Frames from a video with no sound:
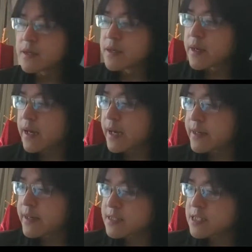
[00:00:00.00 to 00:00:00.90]
and
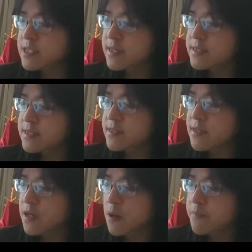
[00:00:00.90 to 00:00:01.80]
this is still a
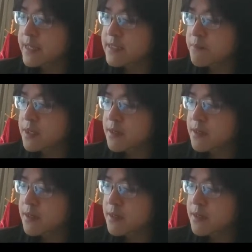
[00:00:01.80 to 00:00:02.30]
complex number.